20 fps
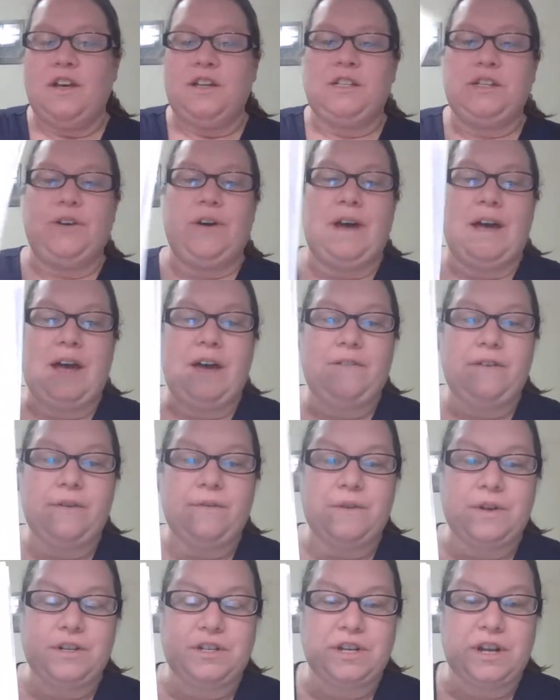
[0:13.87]
So
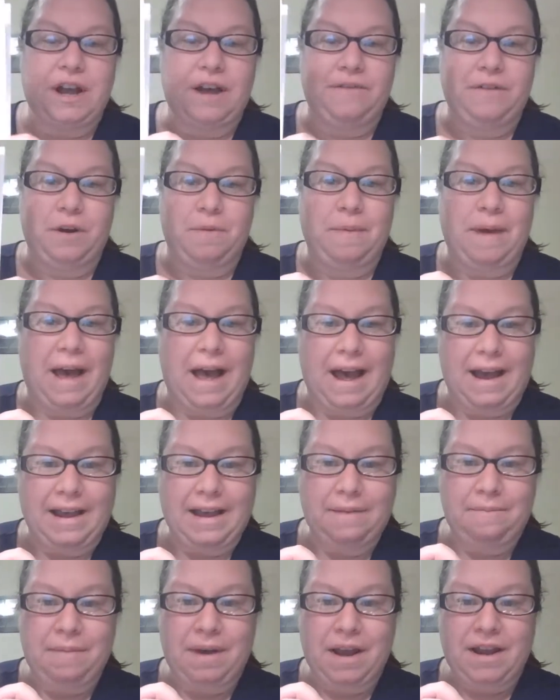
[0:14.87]
everyone should have your
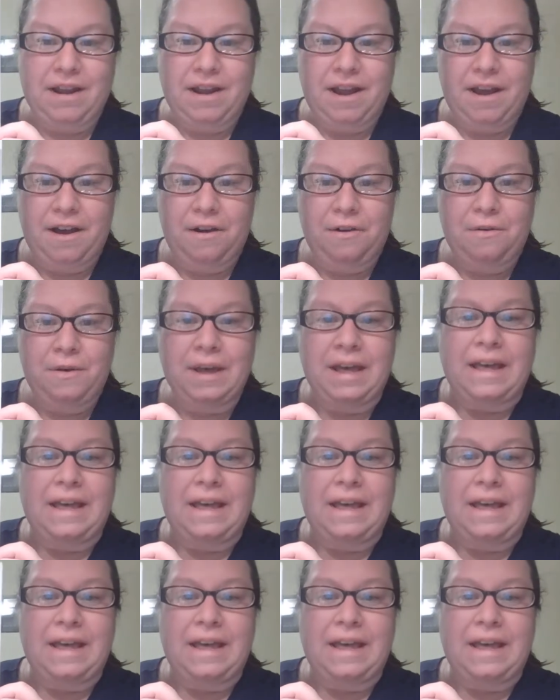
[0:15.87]
packet by now,